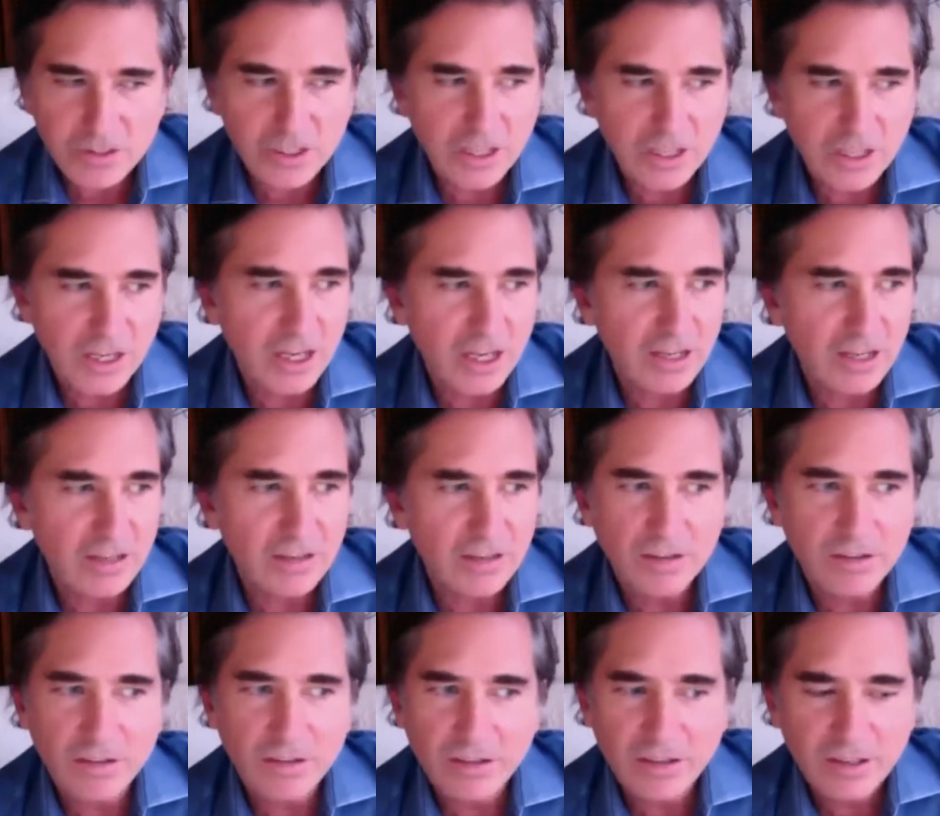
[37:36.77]

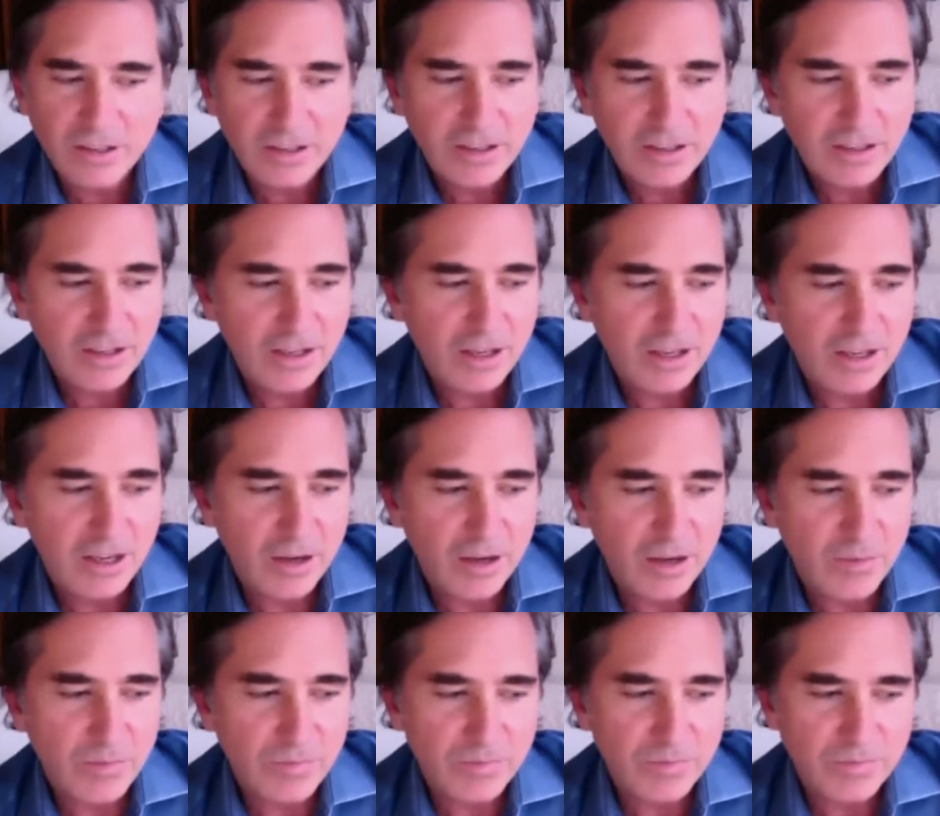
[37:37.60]
And
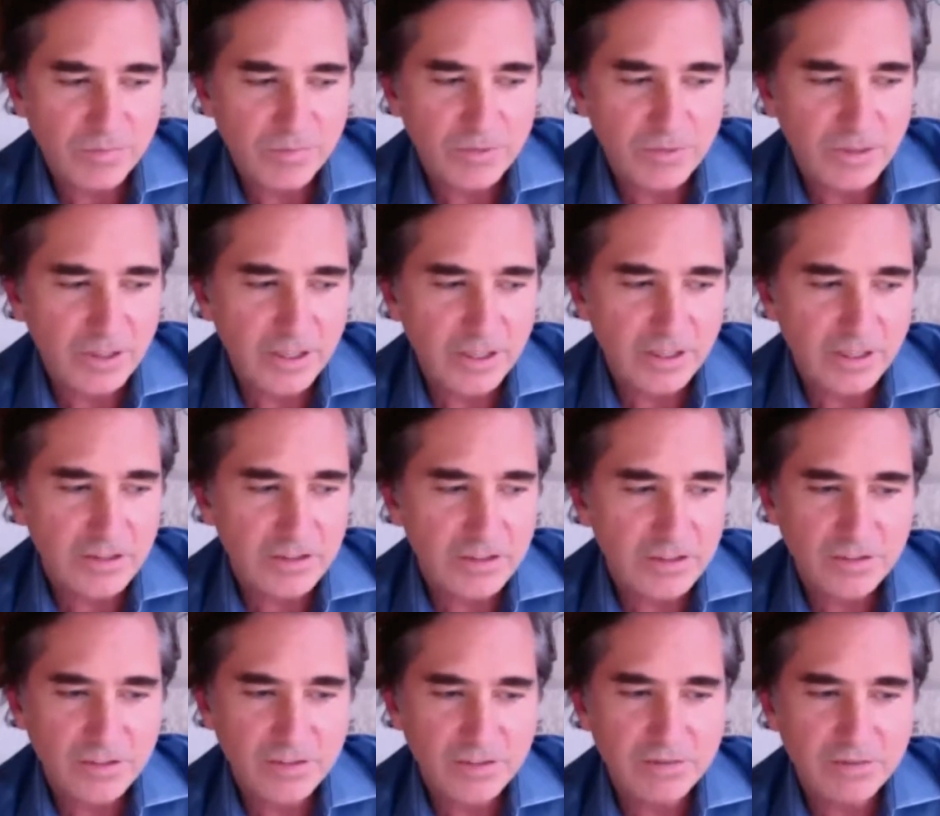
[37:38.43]

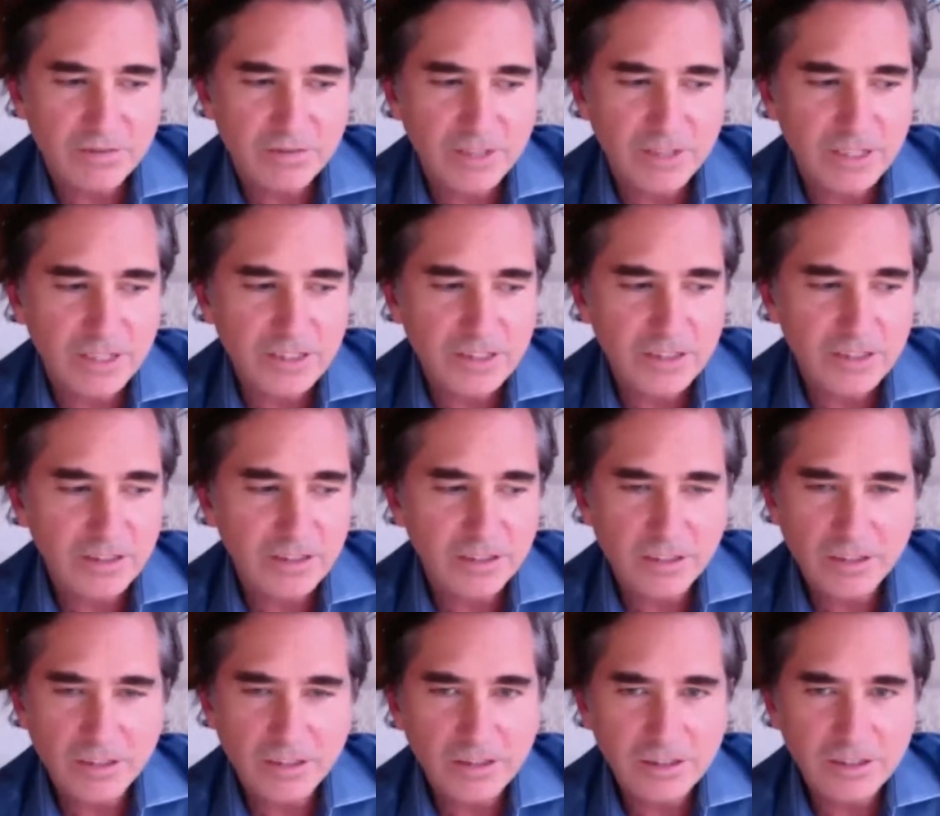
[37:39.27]
it's a
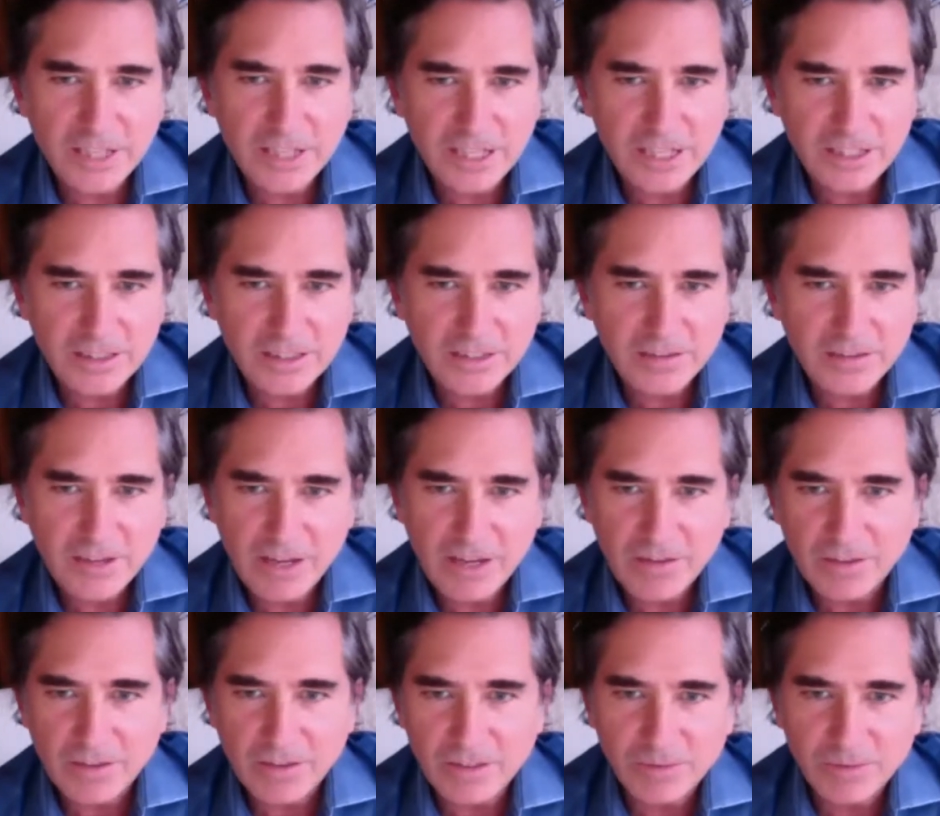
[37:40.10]
little slice of
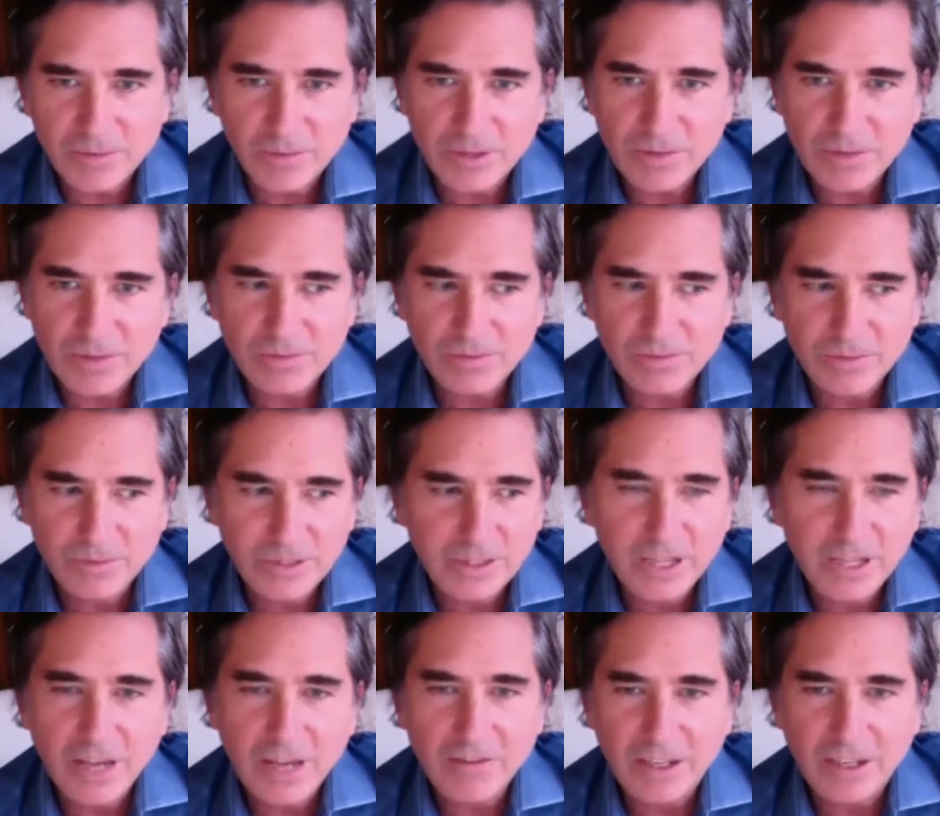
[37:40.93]
heaven. We
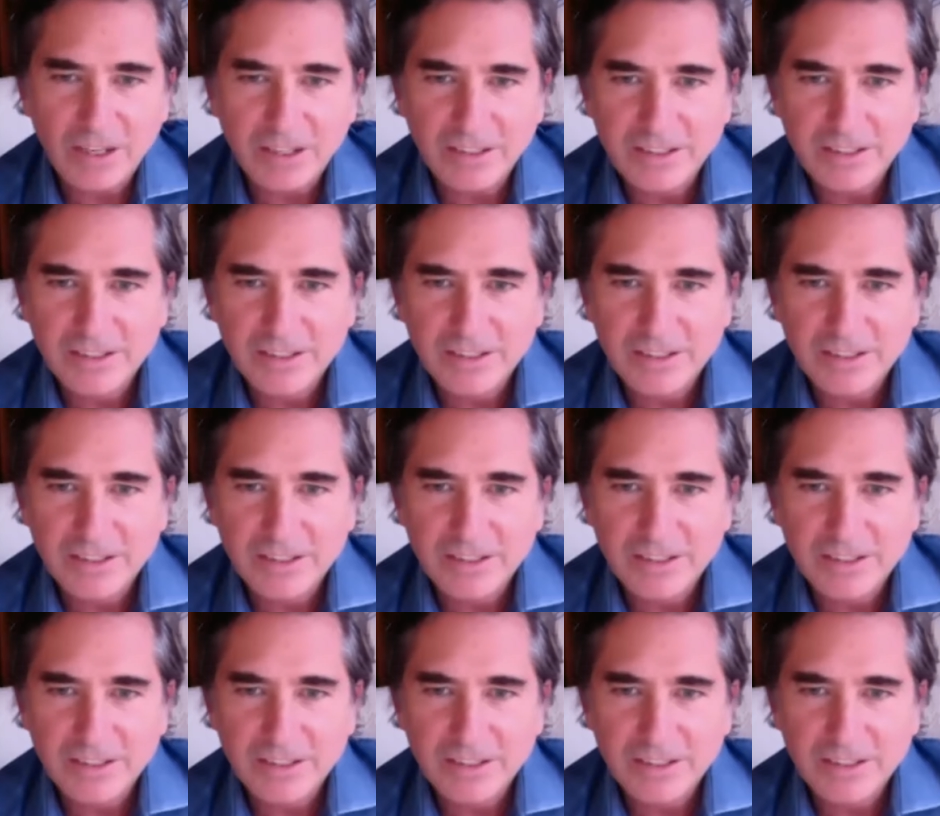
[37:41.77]
love it.